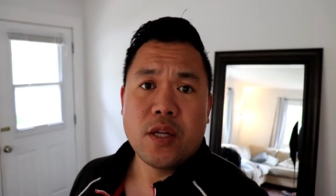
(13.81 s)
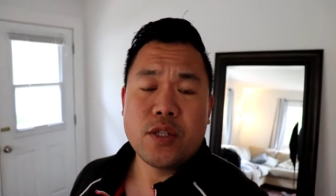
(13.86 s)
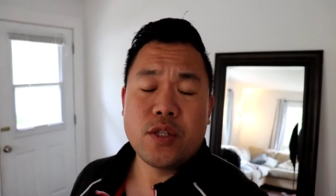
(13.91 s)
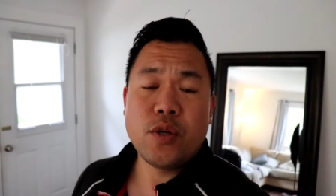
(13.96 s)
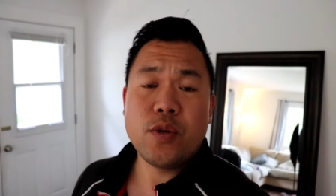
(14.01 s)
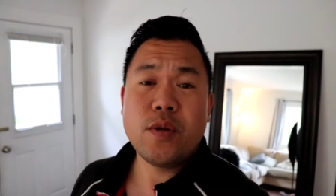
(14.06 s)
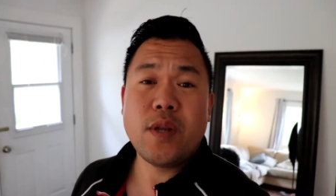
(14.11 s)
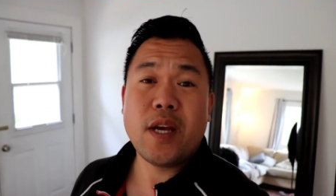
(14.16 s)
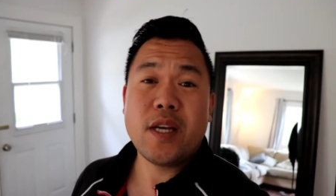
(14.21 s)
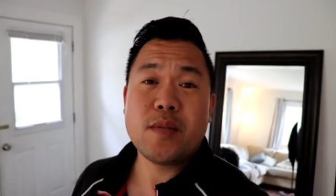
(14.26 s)

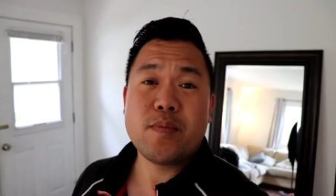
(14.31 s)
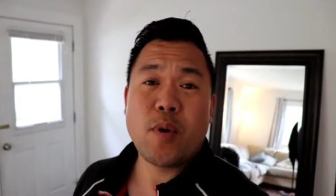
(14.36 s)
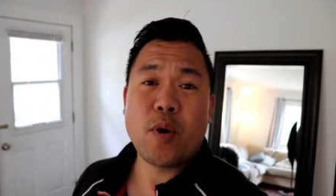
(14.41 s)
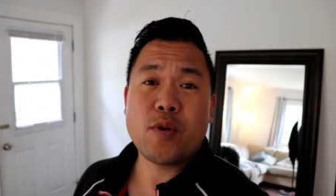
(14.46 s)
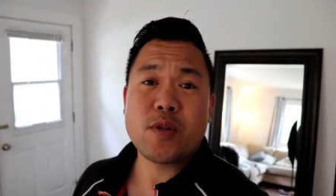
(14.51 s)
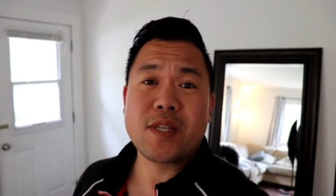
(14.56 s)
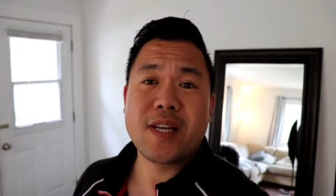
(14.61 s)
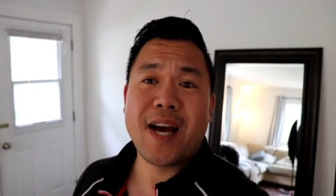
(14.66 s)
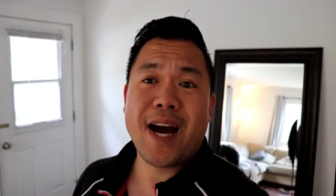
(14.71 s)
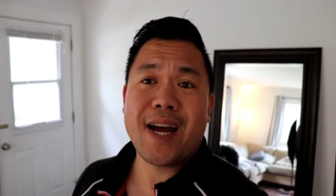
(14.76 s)
two days
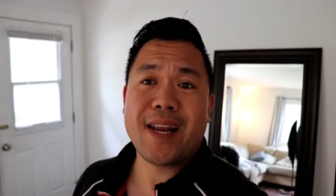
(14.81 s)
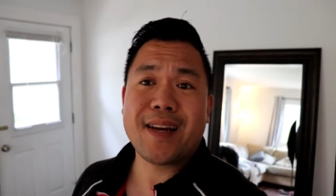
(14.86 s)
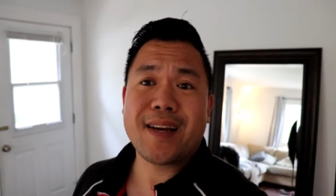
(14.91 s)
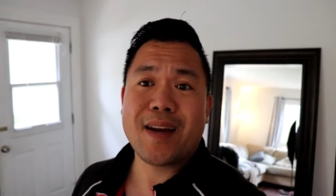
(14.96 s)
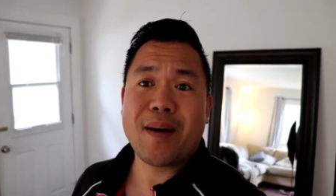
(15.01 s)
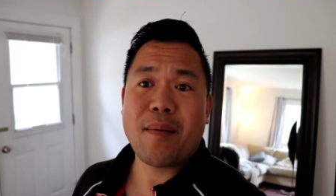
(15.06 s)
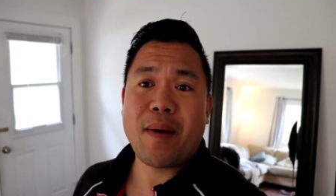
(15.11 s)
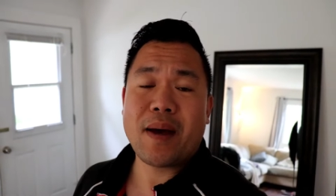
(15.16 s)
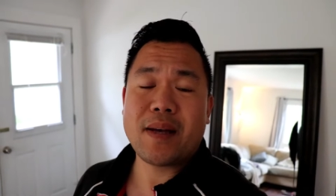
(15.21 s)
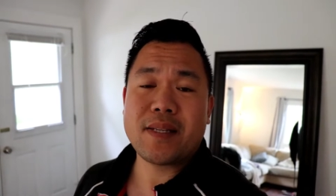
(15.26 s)
post
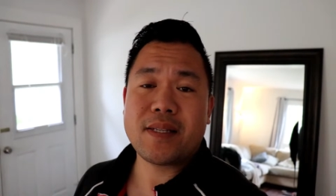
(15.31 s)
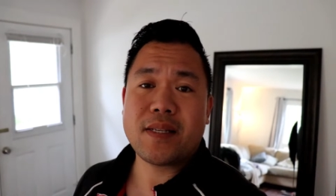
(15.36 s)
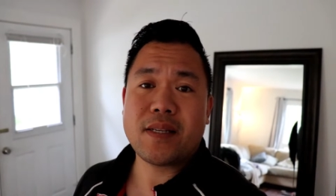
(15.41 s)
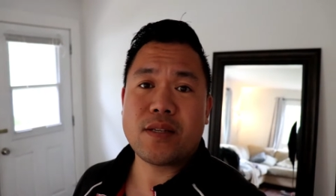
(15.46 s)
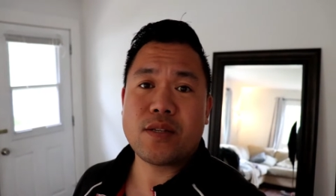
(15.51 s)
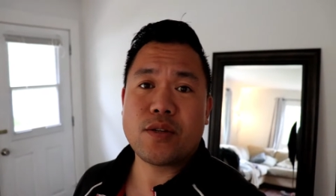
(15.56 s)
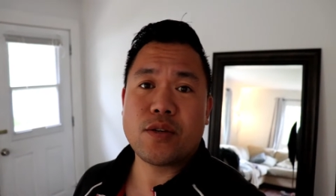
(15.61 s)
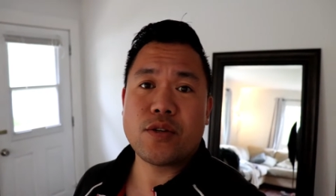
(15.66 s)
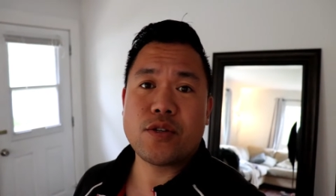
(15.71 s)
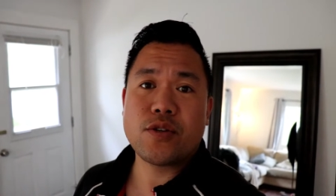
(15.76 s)
gynecomastia
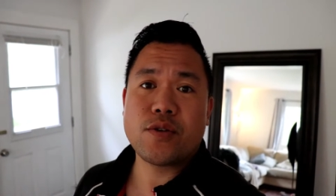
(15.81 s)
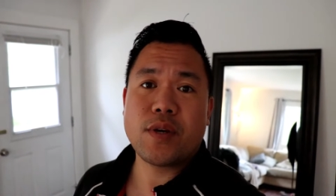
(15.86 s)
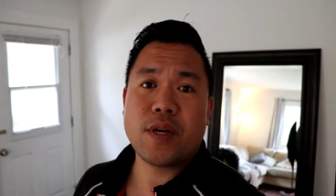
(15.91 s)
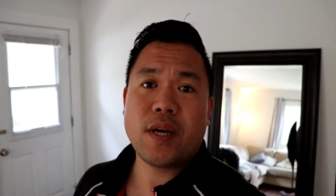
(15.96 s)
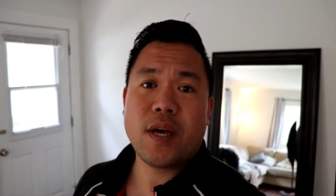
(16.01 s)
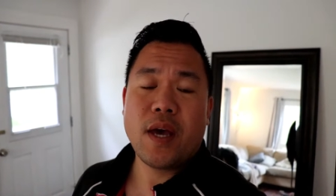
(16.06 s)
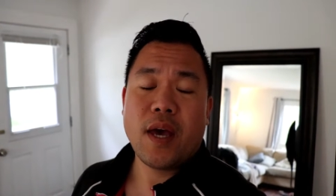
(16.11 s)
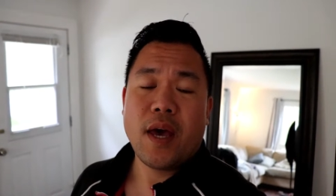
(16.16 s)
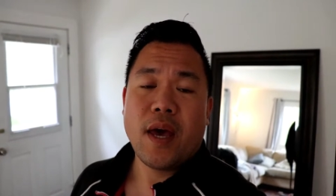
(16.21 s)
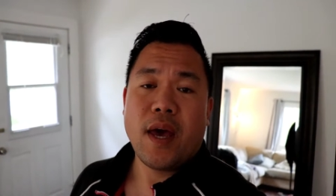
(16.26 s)

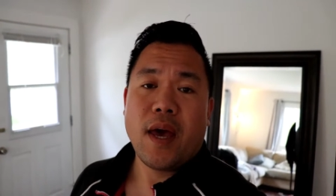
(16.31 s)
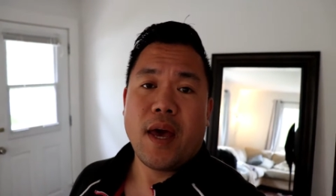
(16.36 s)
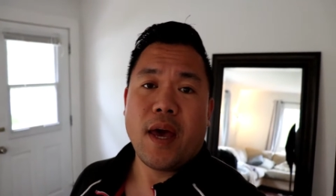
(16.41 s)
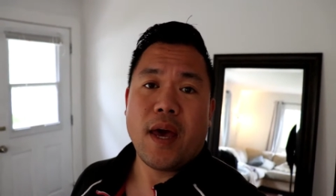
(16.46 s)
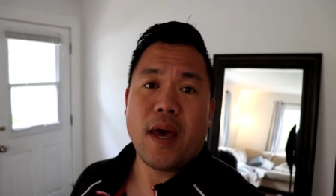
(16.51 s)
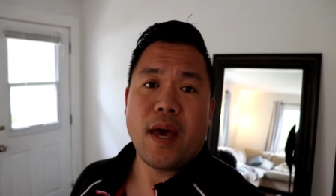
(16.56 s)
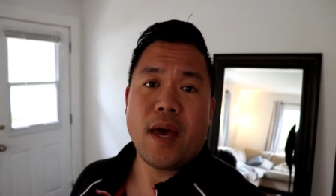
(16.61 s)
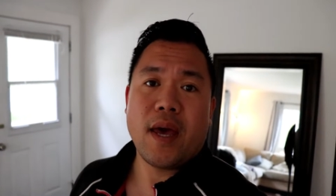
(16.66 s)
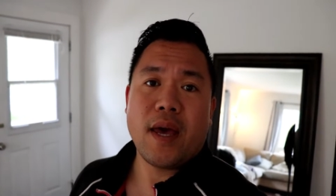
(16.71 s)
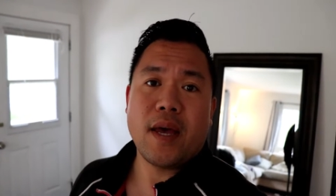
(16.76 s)
surgery,
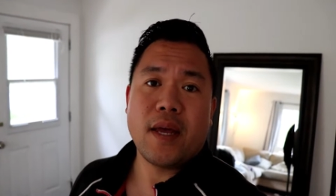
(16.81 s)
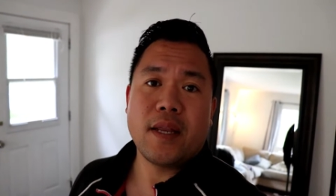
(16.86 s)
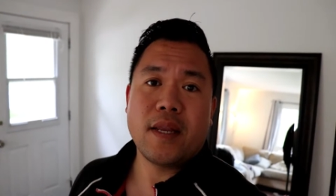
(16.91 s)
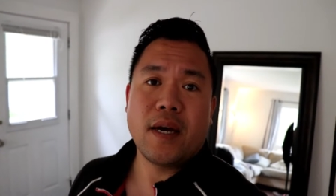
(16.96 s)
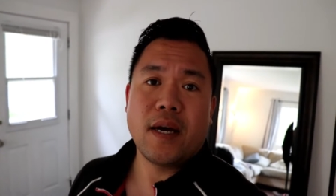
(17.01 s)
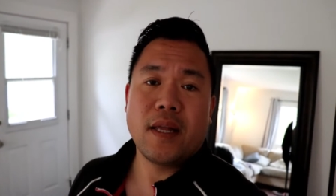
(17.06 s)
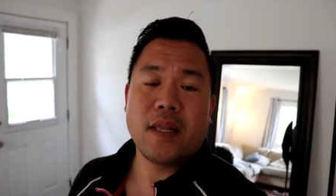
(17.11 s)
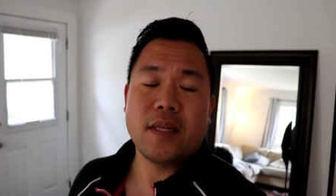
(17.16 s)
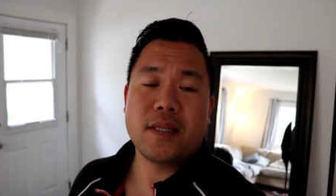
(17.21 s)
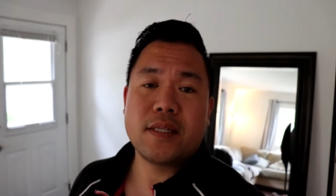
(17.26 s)
and
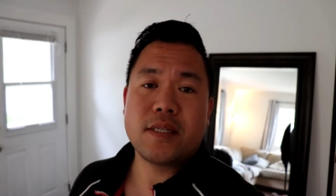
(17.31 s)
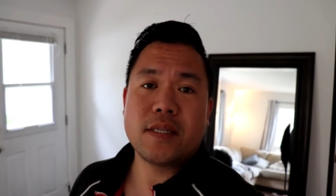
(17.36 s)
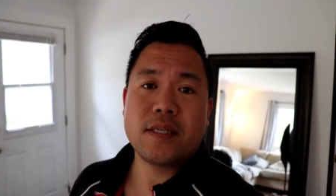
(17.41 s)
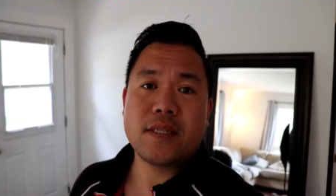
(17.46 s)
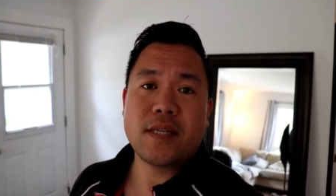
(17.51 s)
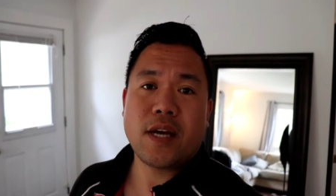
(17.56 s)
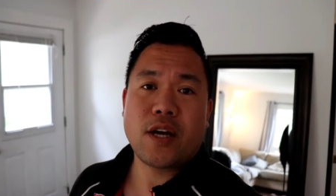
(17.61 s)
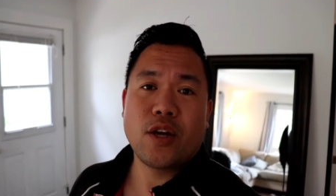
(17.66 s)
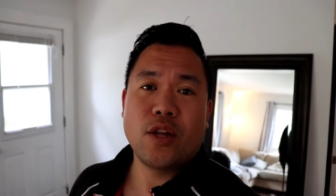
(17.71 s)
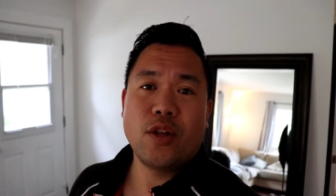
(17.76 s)
uh, let's
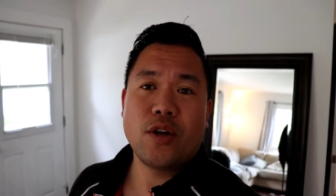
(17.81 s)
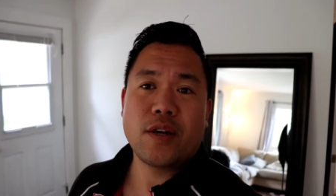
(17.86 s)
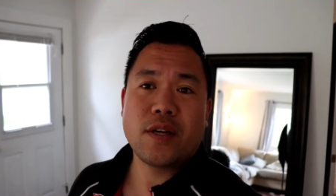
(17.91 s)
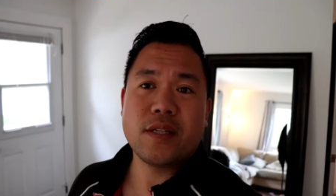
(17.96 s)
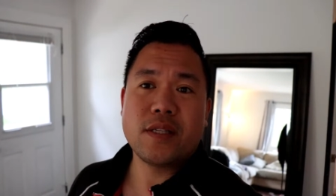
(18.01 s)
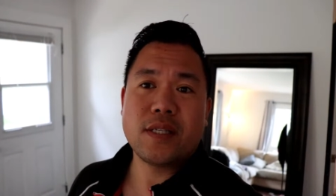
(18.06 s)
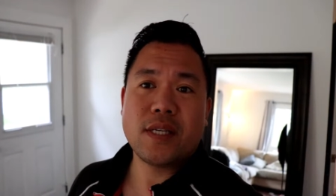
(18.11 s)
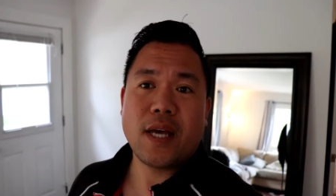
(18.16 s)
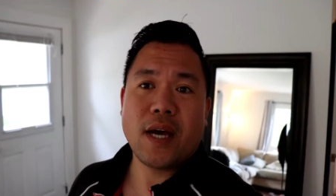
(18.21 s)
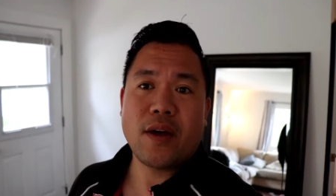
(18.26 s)
just take a look
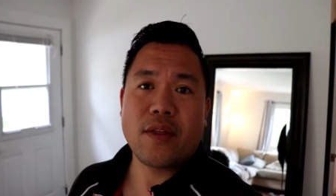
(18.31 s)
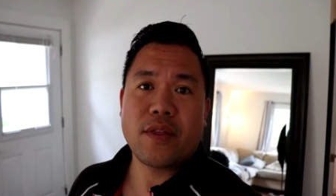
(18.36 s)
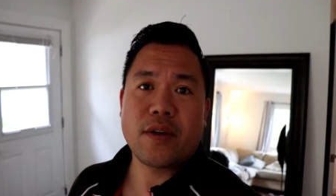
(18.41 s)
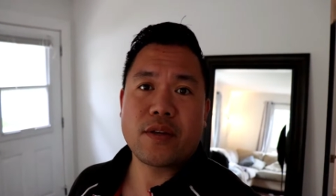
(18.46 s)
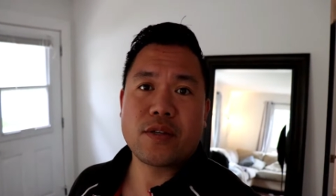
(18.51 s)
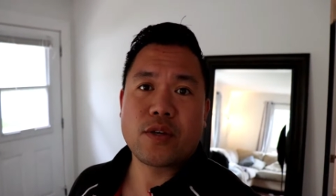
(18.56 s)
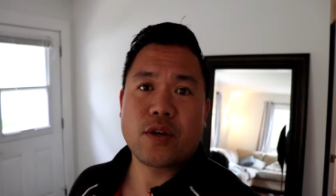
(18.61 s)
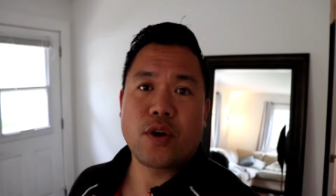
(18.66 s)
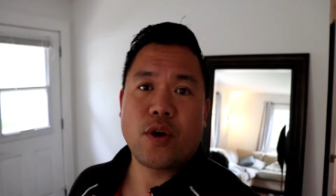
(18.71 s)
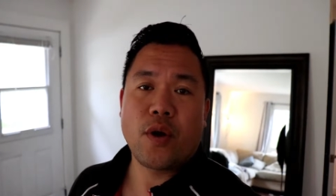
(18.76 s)
and see how
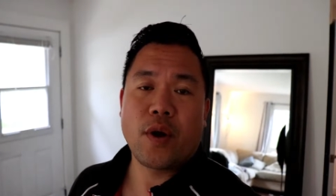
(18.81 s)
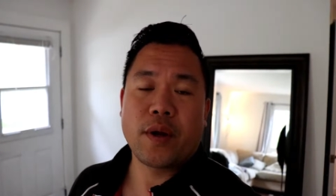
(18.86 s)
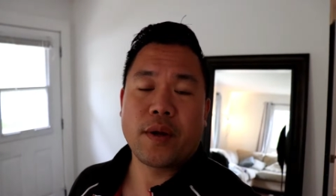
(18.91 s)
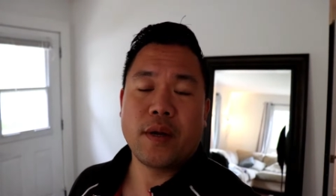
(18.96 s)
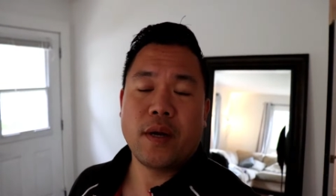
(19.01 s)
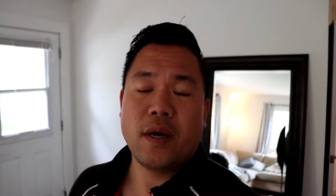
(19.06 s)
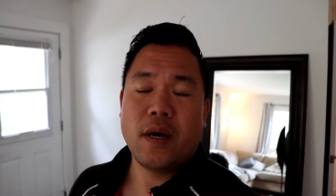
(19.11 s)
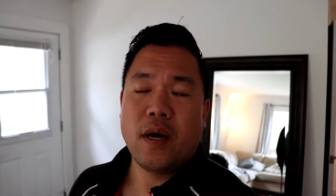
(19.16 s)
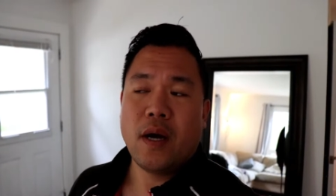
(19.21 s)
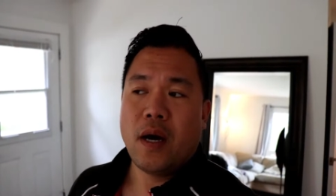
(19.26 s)
things are
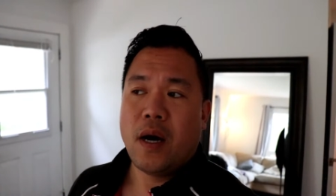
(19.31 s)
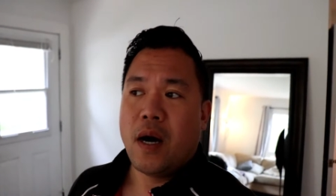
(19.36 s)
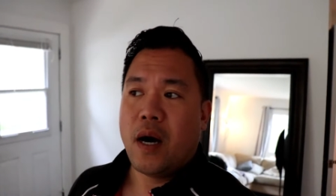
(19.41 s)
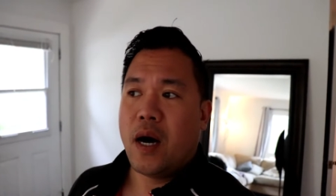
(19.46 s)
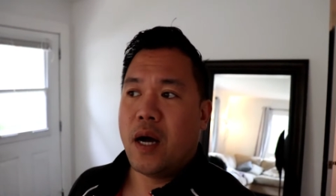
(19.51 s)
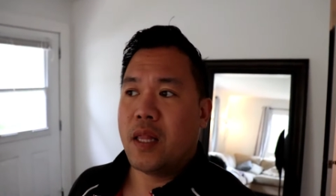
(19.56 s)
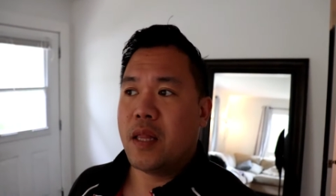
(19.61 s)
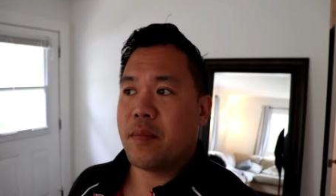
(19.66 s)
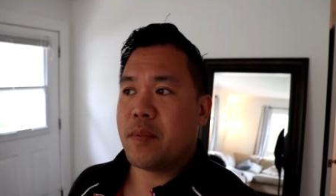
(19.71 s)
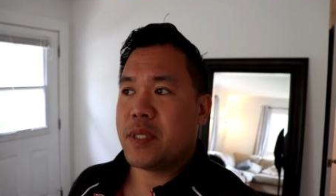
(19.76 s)
going.
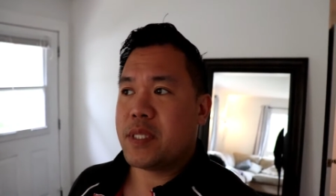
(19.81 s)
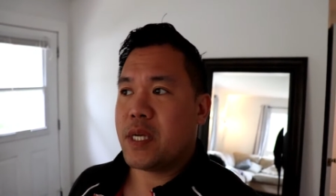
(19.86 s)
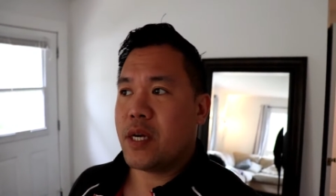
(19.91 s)
Uh, let me.